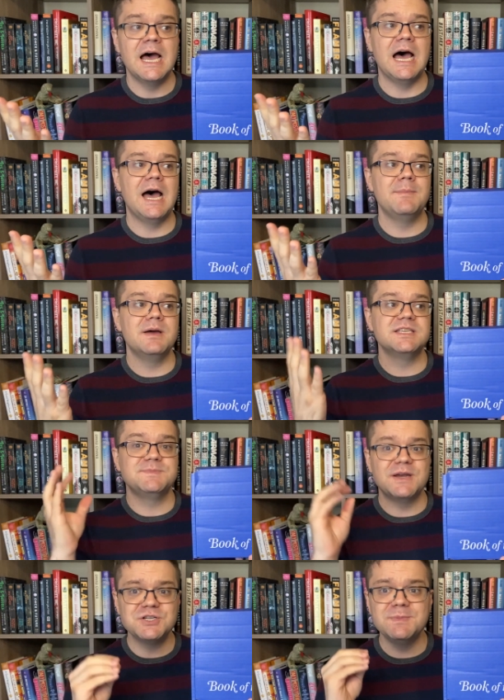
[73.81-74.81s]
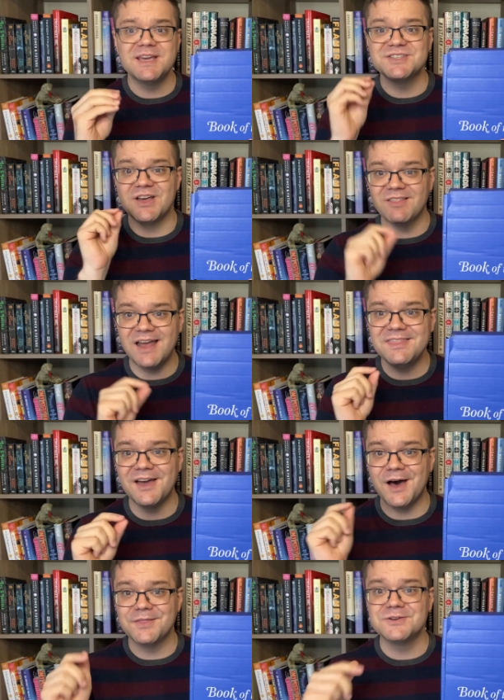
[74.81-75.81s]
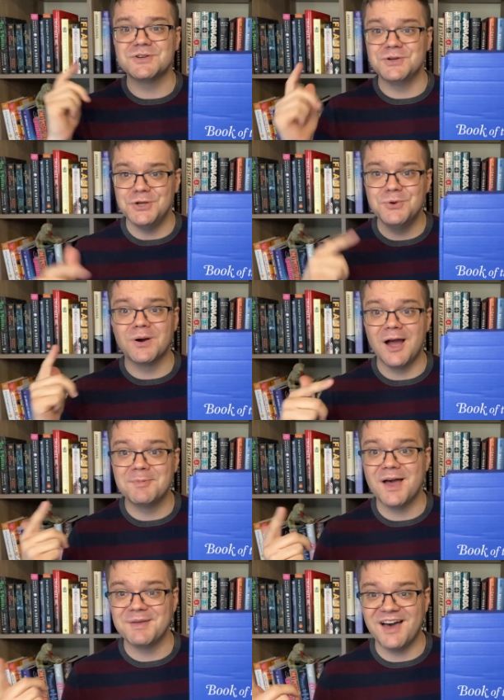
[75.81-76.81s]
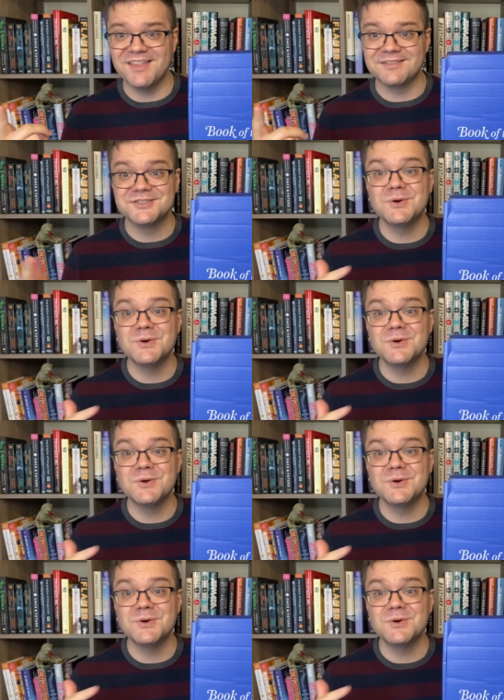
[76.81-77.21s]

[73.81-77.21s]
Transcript: especially because a lot of the authors are new or upcoming authors.